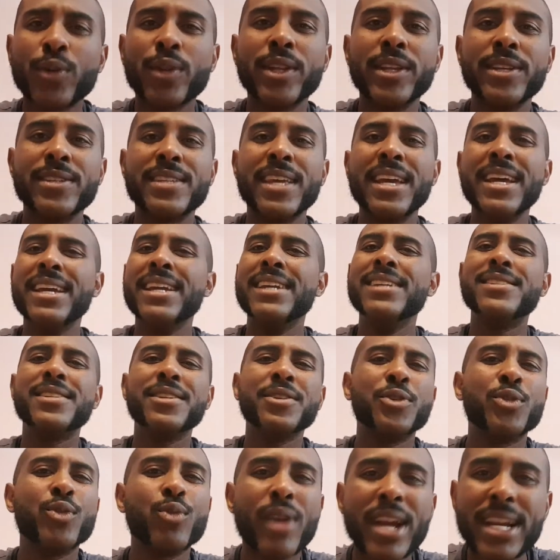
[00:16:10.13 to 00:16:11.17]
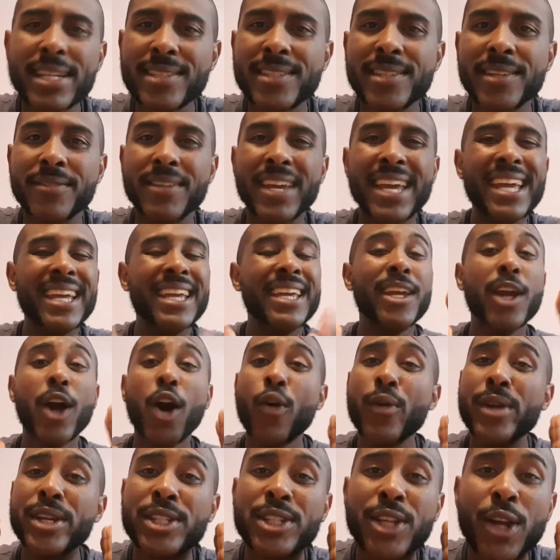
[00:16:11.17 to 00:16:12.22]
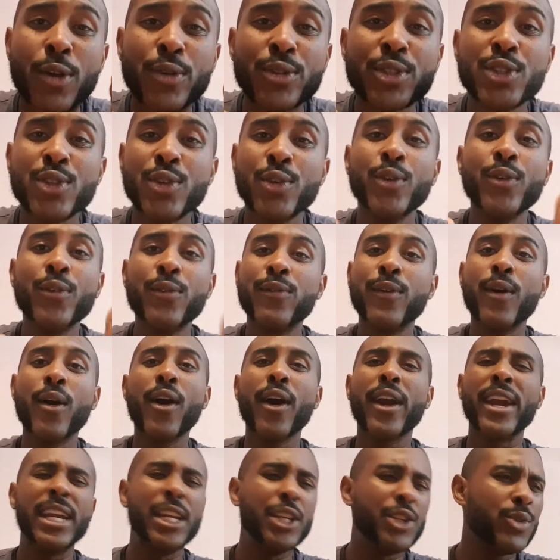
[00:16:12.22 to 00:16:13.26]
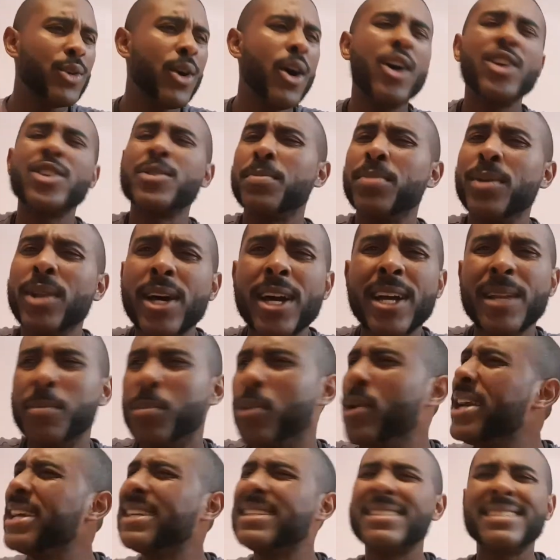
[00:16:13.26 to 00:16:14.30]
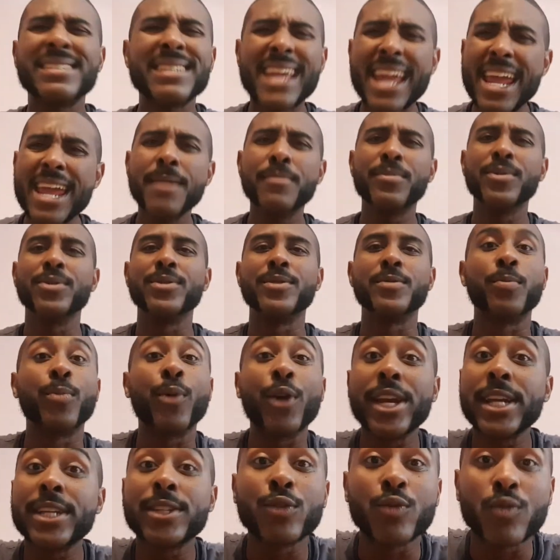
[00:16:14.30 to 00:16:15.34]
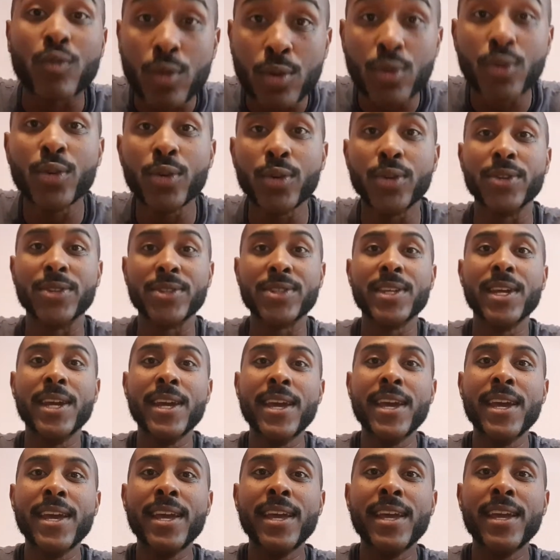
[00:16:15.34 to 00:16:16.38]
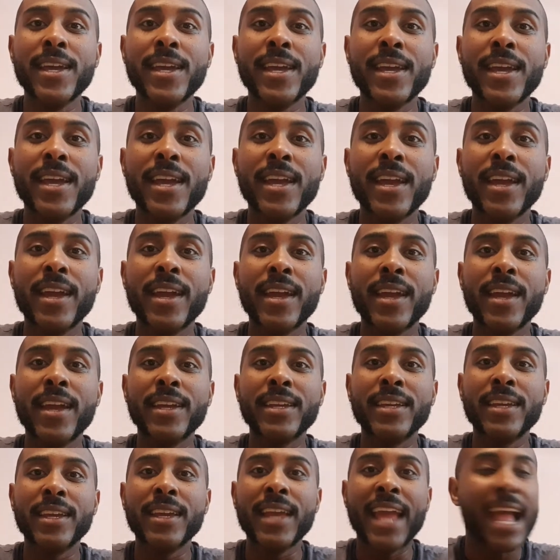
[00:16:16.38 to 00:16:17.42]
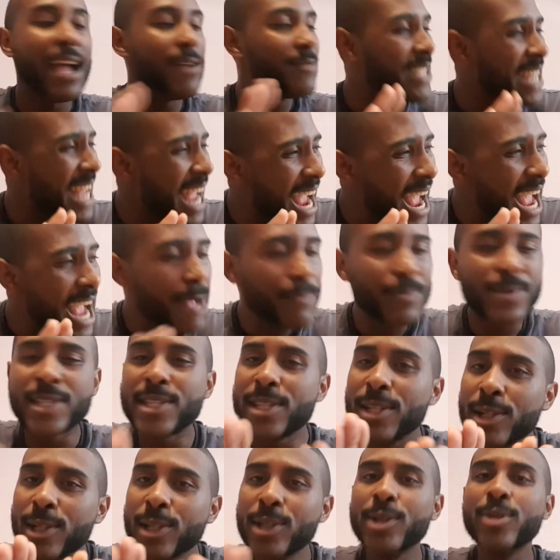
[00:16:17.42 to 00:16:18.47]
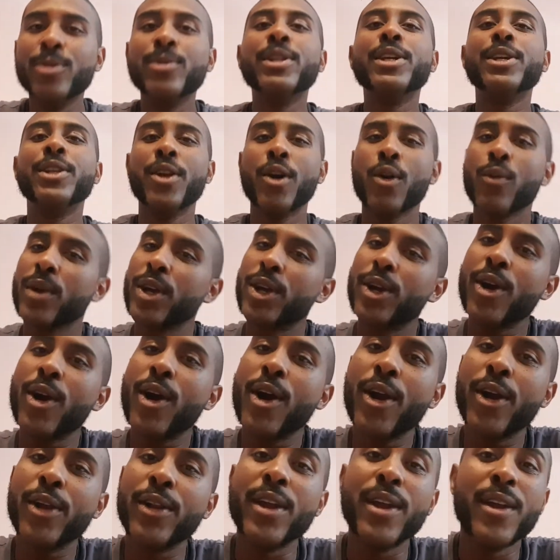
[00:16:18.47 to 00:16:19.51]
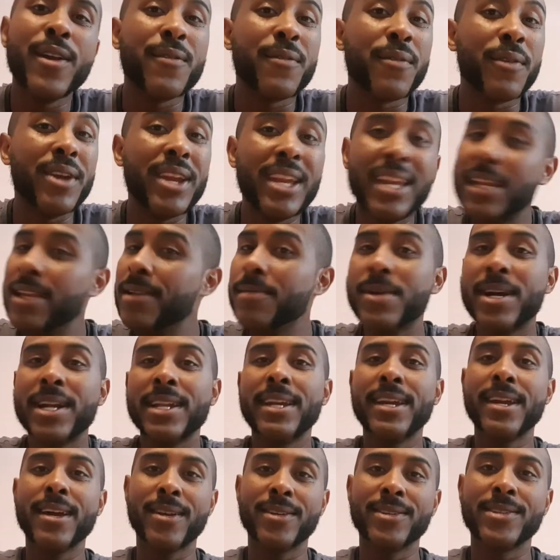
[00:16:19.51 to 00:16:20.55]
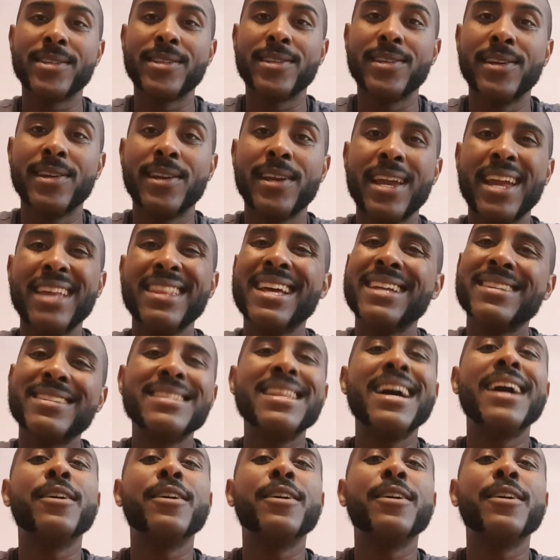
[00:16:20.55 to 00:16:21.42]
He's ruthless. He's aggressive. He always goes too far. He draws blood, breaks tables, breaks rules. Has absolutely no regard for anybody else.